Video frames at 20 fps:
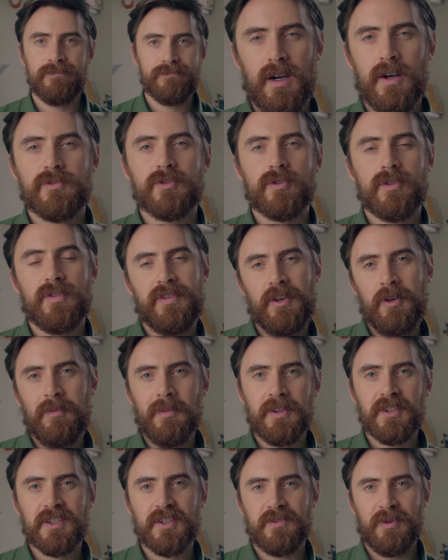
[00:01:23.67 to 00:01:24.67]
After a few
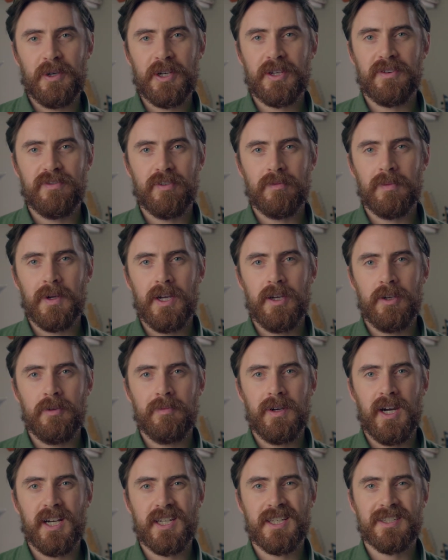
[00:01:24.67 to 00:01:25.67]
months of working from
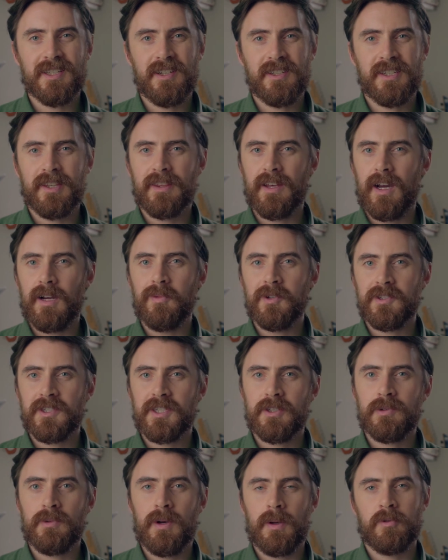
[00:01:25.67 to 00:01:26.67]
home, I decided that I
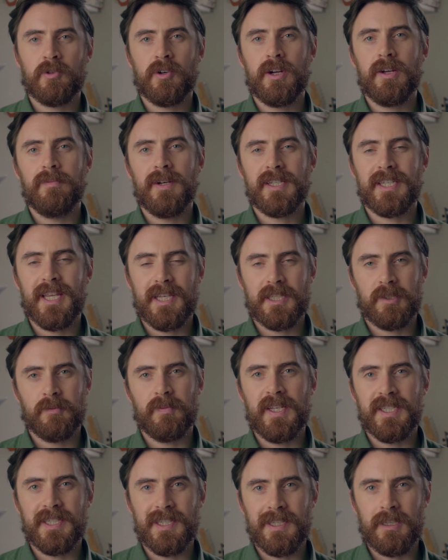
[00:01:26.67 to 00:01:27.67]
wanted to upgrade my desk
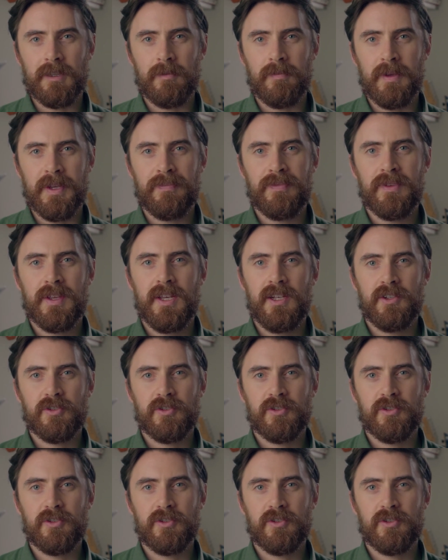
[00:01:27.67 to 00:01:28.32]
space a little bit,